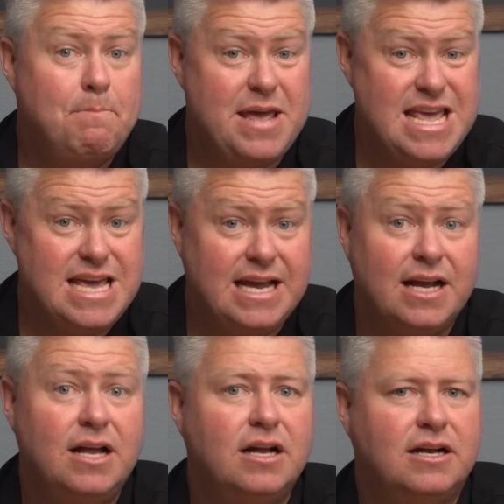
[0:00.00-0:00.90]

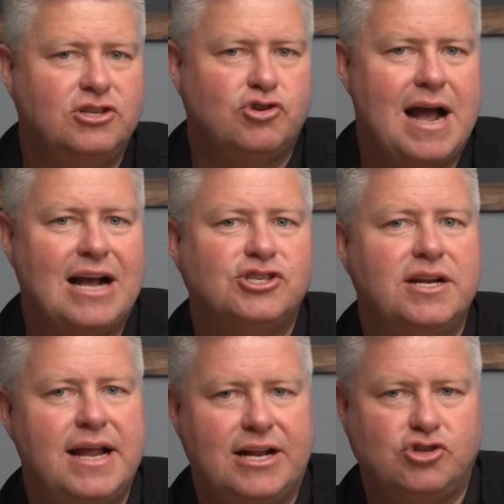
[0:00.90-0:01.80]
peak,
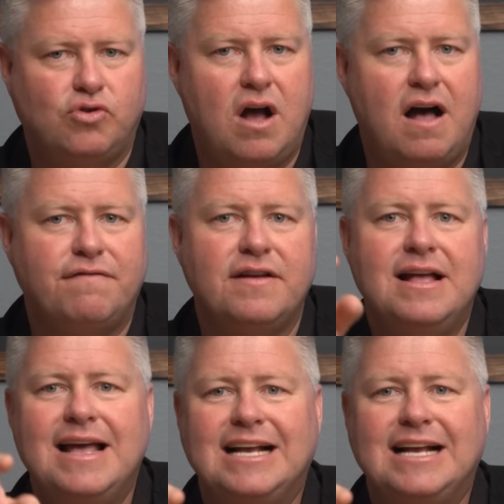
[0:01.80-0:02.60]
contraction, and trough.